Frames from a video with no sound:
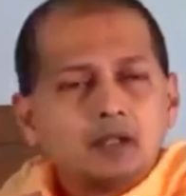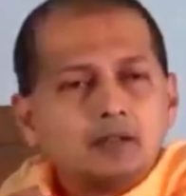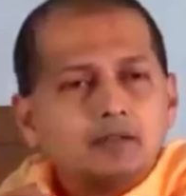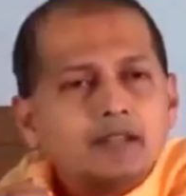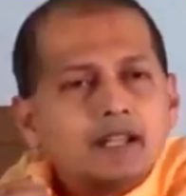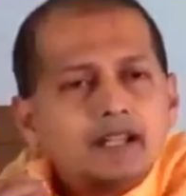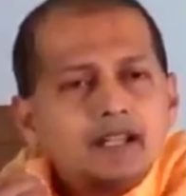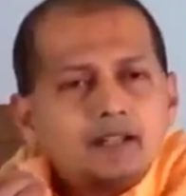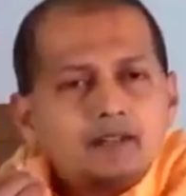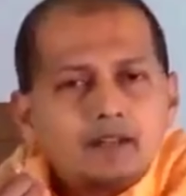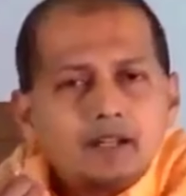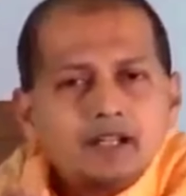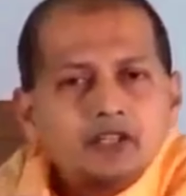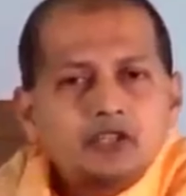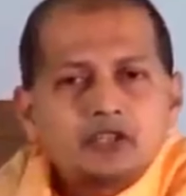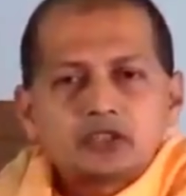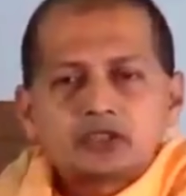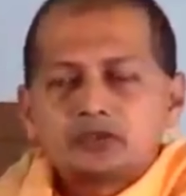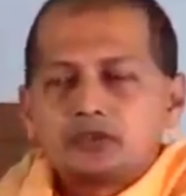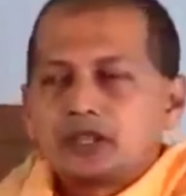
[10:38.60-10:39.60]
very
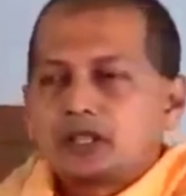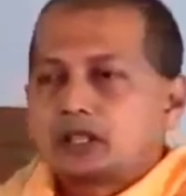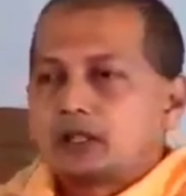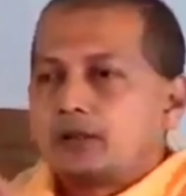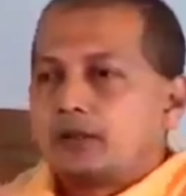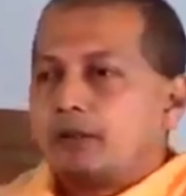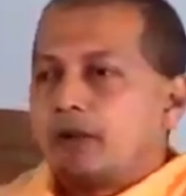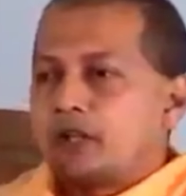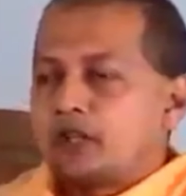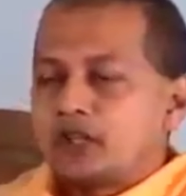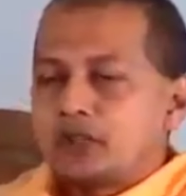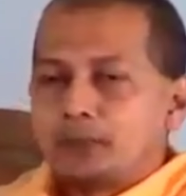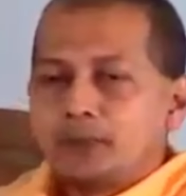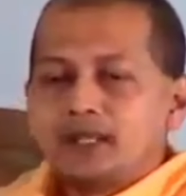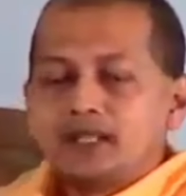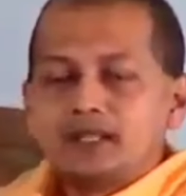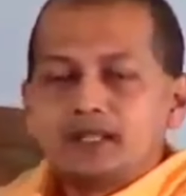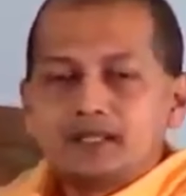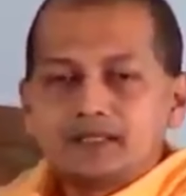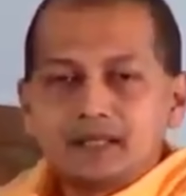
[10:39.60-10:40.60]
religious work of
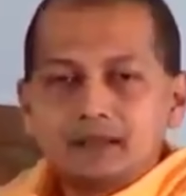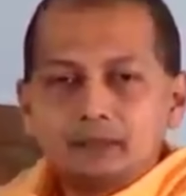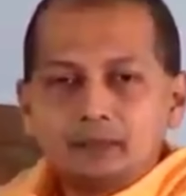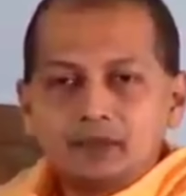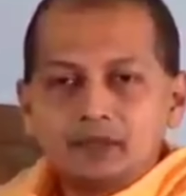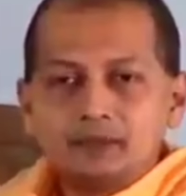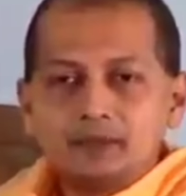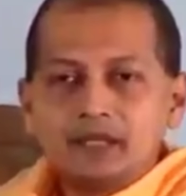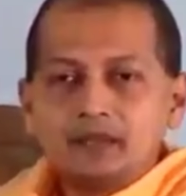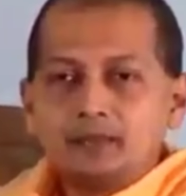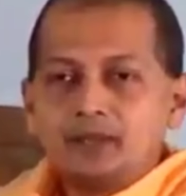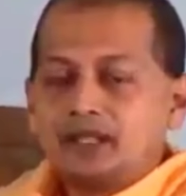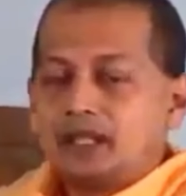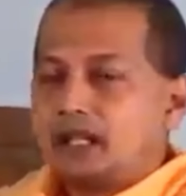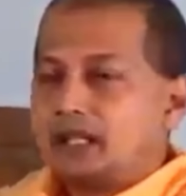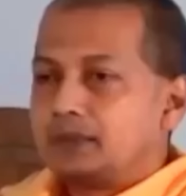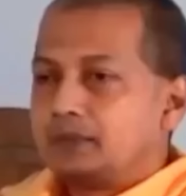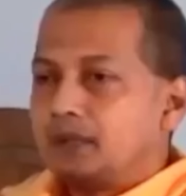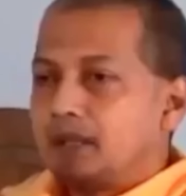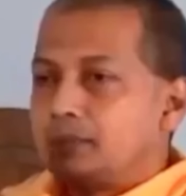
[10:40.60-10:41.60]
worshipping in a temple, maybe
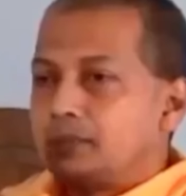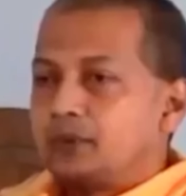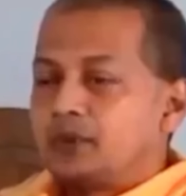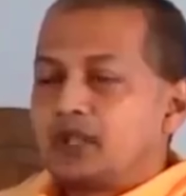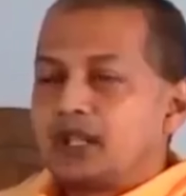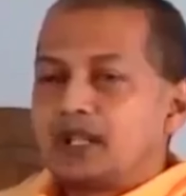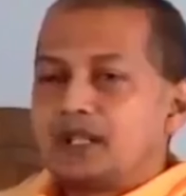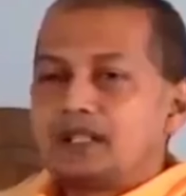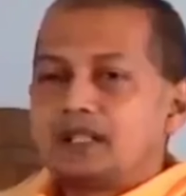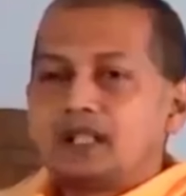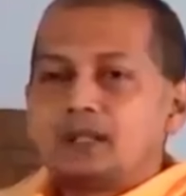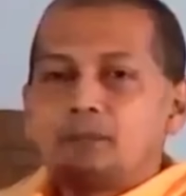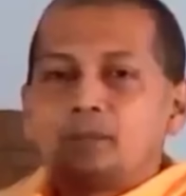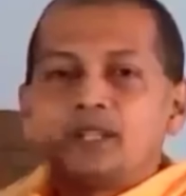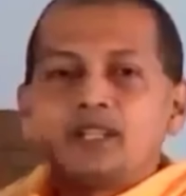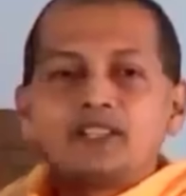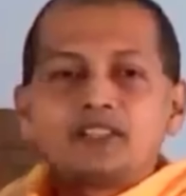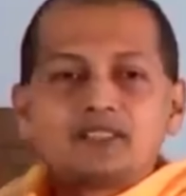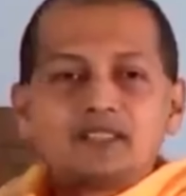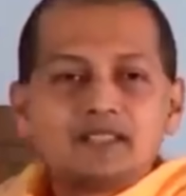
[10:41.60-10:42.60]
a pujari, a
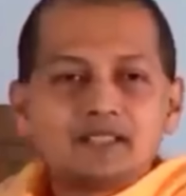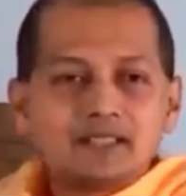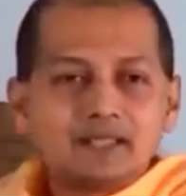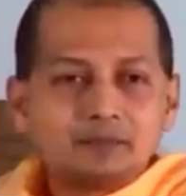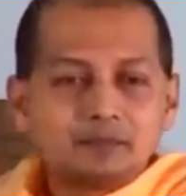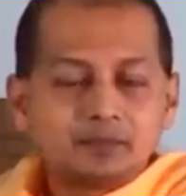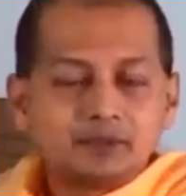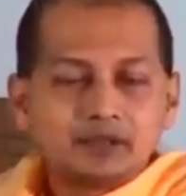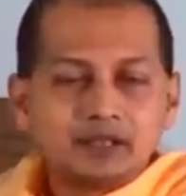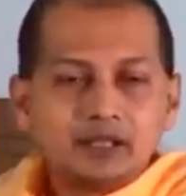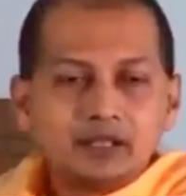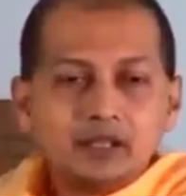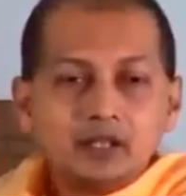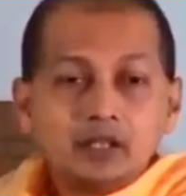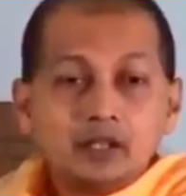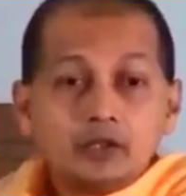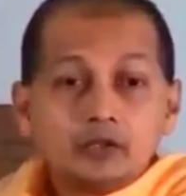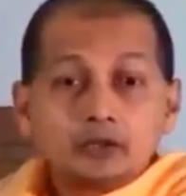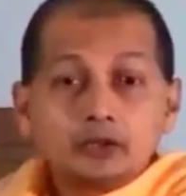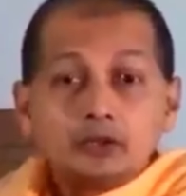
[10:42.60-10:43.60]
priest in a temple.
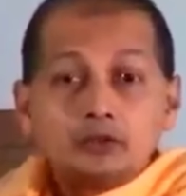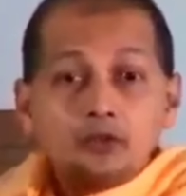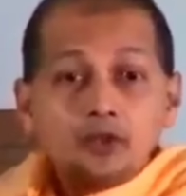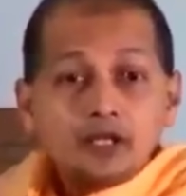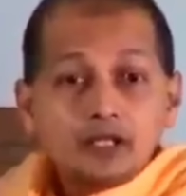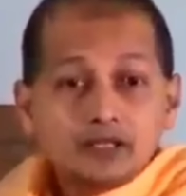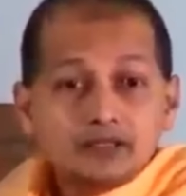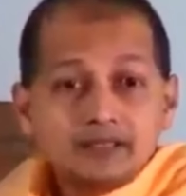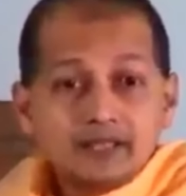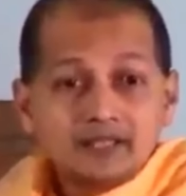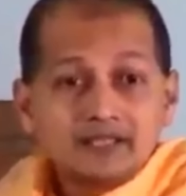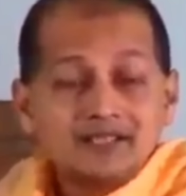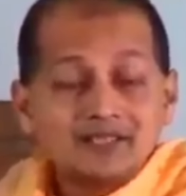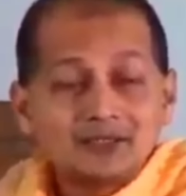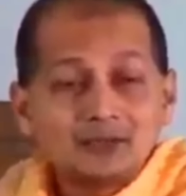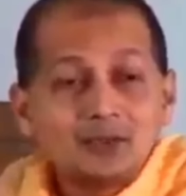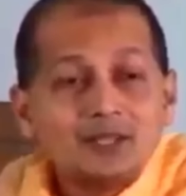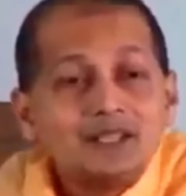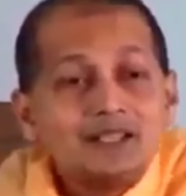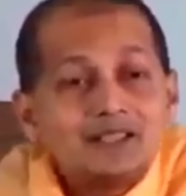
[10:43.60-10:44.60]
So the work that he's
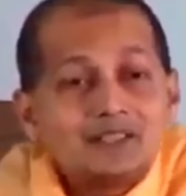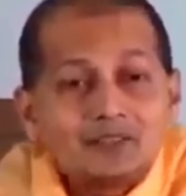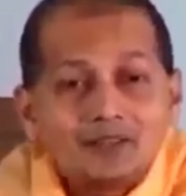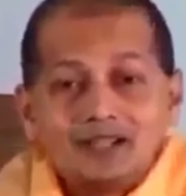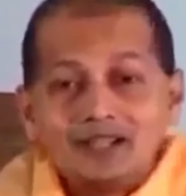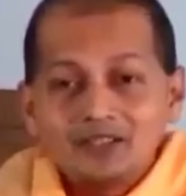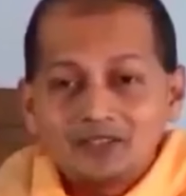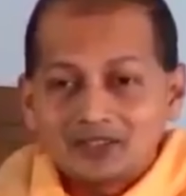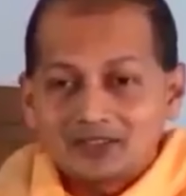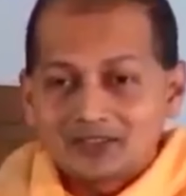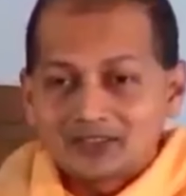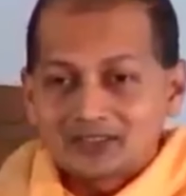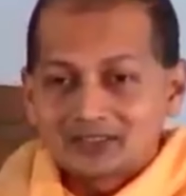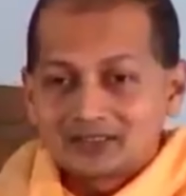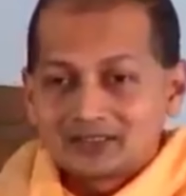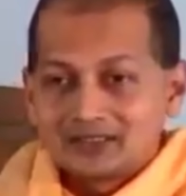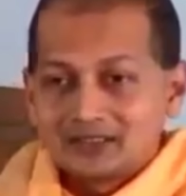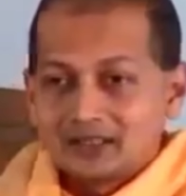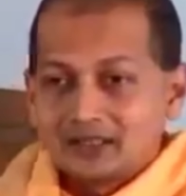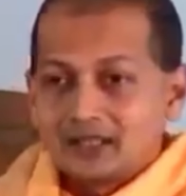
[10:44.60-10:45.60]
doing is religious.
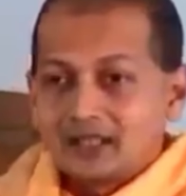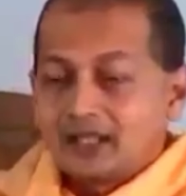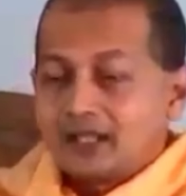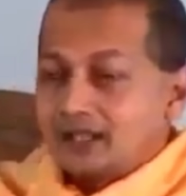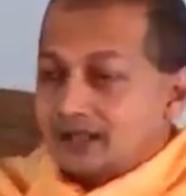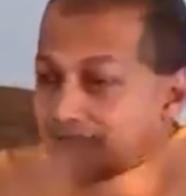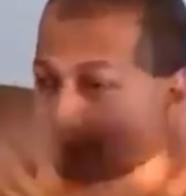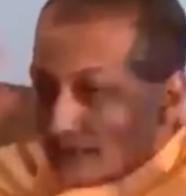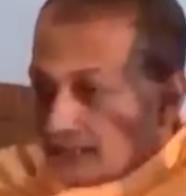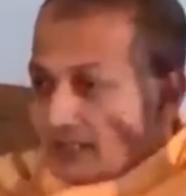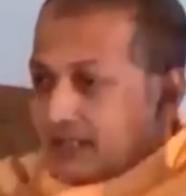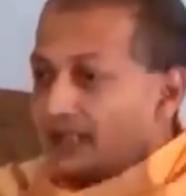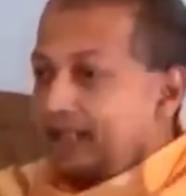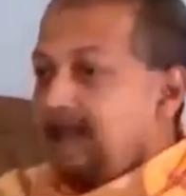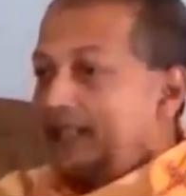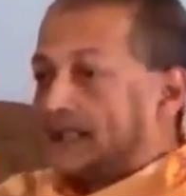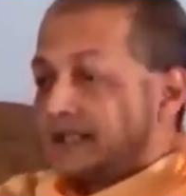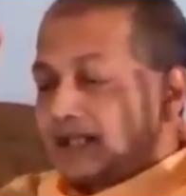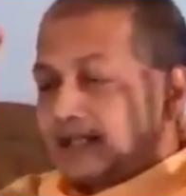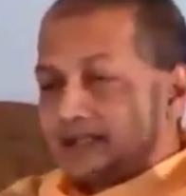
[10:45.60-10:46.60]
He's
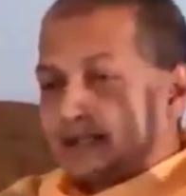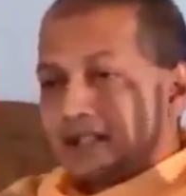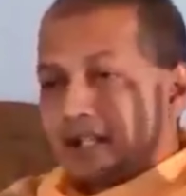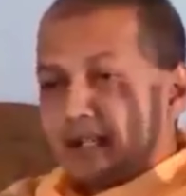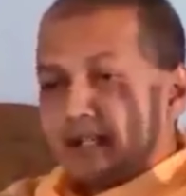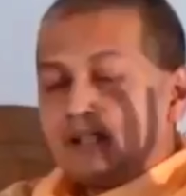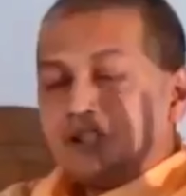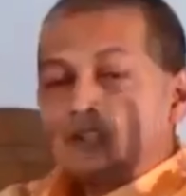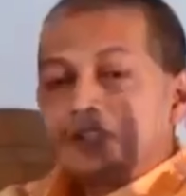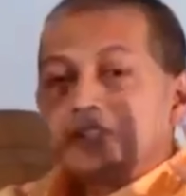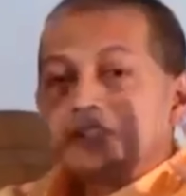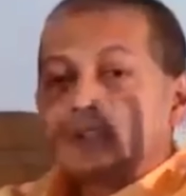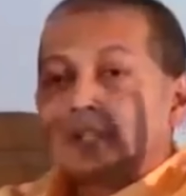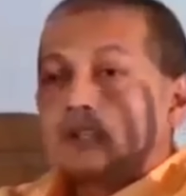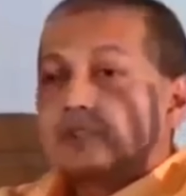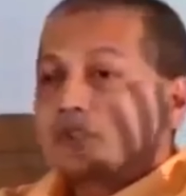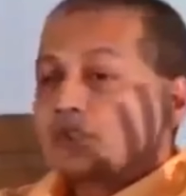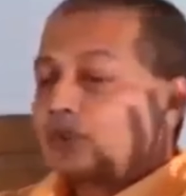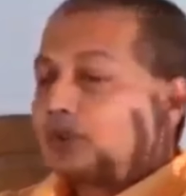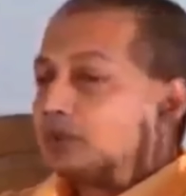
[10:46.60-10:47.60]
learning, his knowledge is
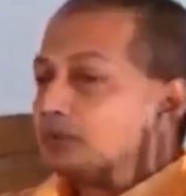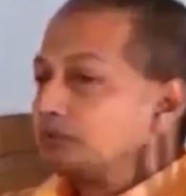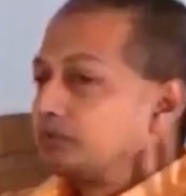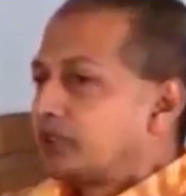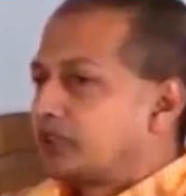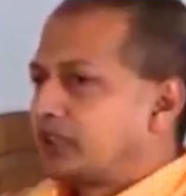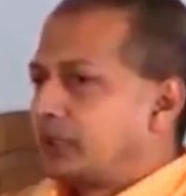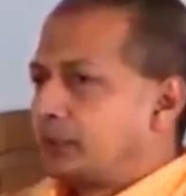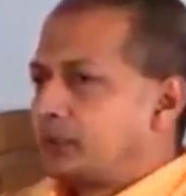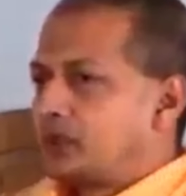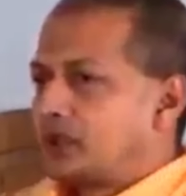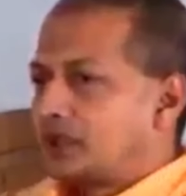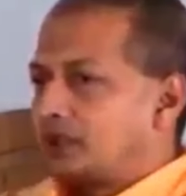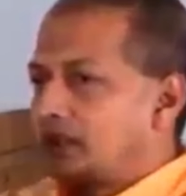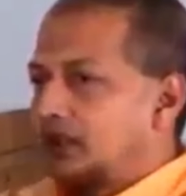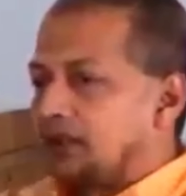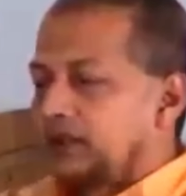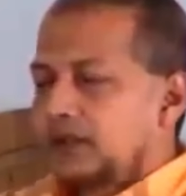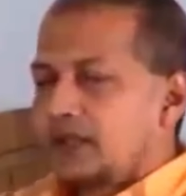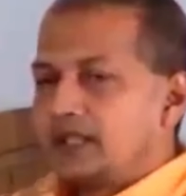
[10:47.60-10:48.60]
also
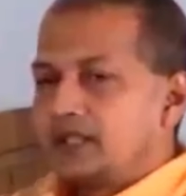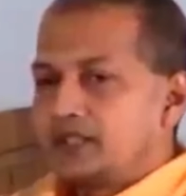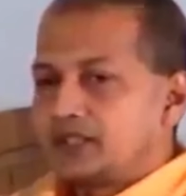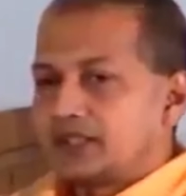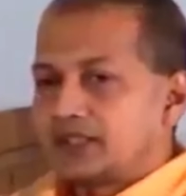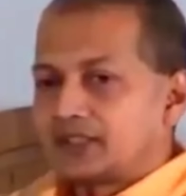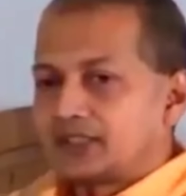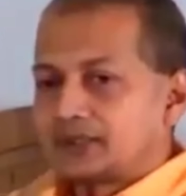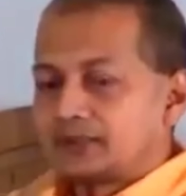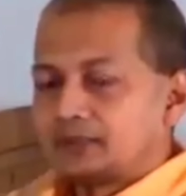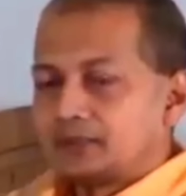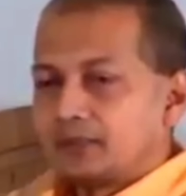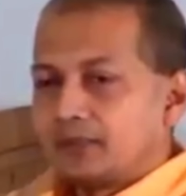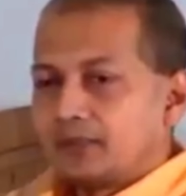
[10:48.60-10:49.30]
scriptural, religious.